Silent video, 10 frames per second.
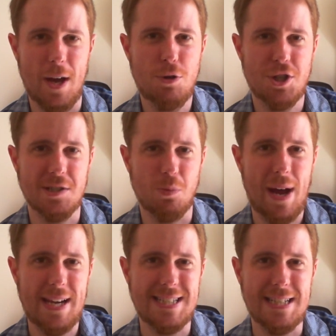The Ocean is
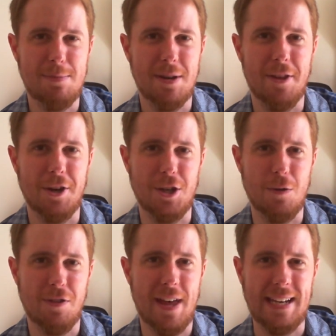Way Deeper Than
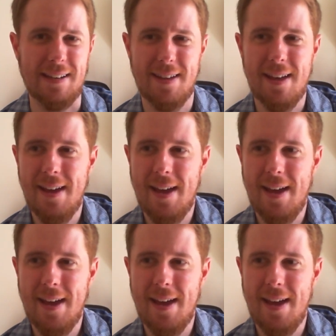You Think.